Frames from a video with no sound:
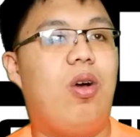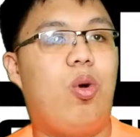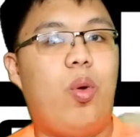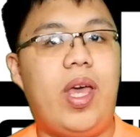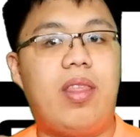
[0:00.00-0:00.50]

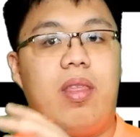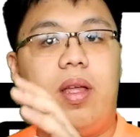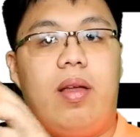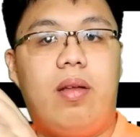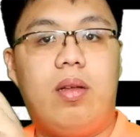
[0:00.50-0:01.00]
with
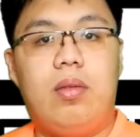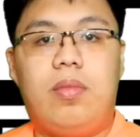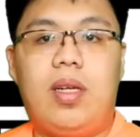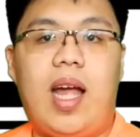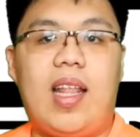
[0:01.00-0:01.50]

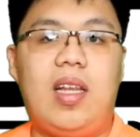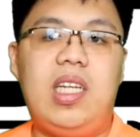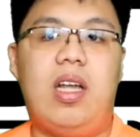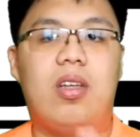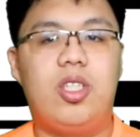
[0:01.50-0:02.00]

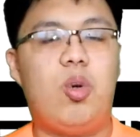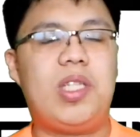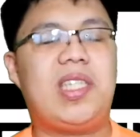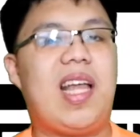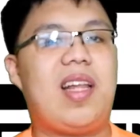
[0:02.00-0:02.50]
Catalina. So
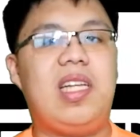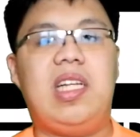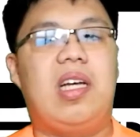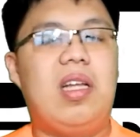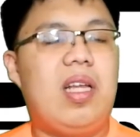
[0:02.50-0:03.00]
what's Catalina?